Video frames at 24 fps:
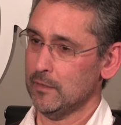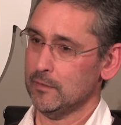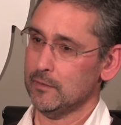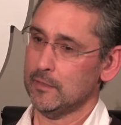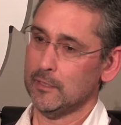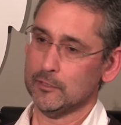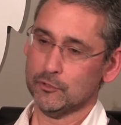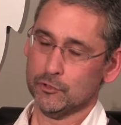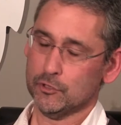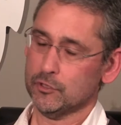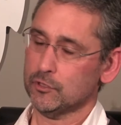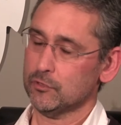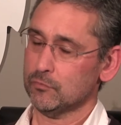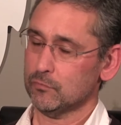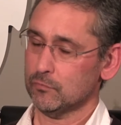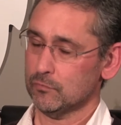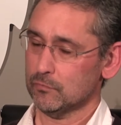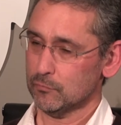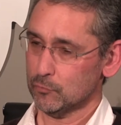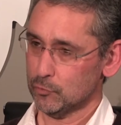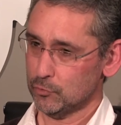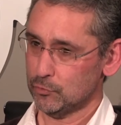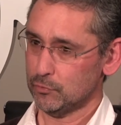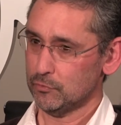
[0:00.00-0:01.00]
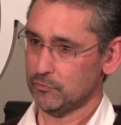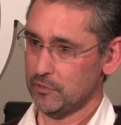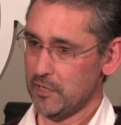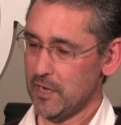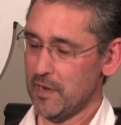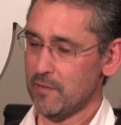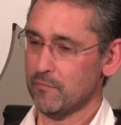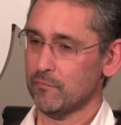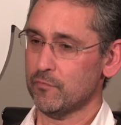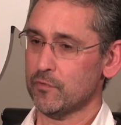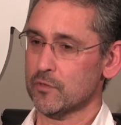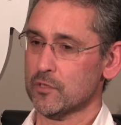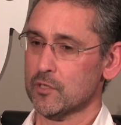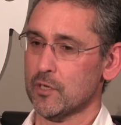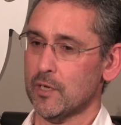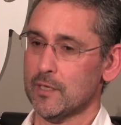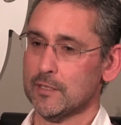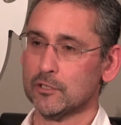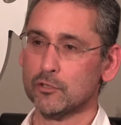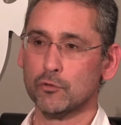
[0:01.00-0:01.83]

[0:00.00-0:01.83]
Now, just to re-emphasize,